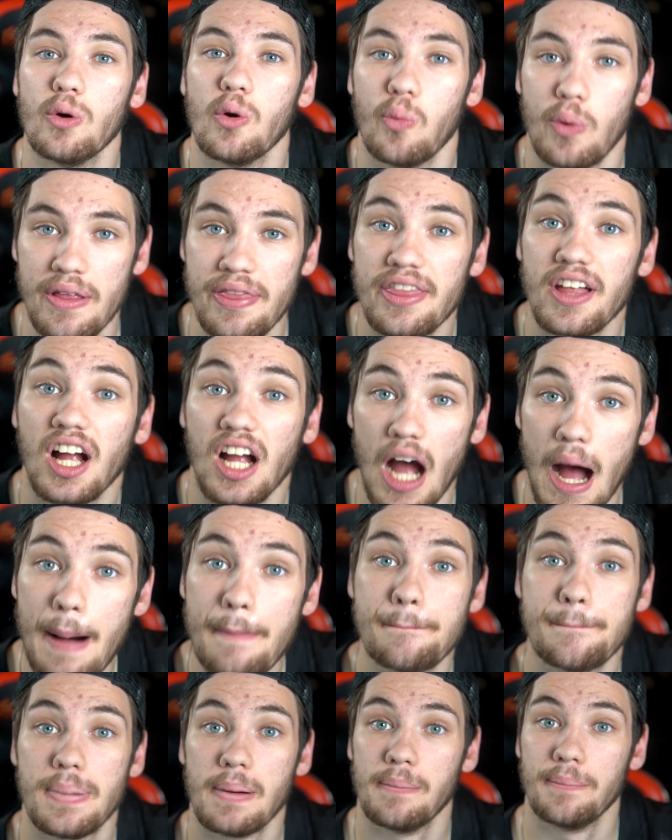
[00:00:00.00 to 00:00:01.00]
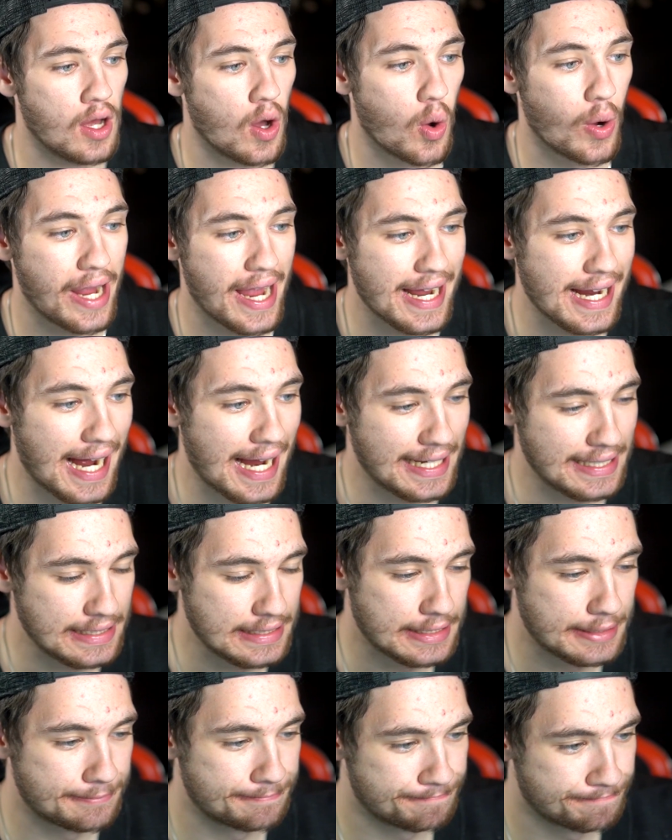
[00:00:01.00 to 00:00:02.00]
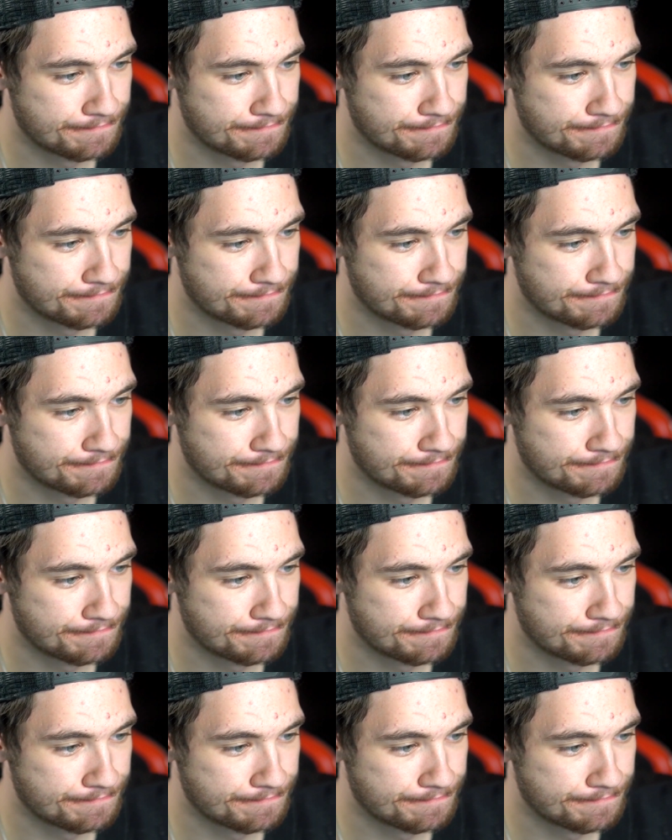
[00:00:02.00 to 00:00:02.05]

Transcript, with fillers: will win the cup. Okay, guys.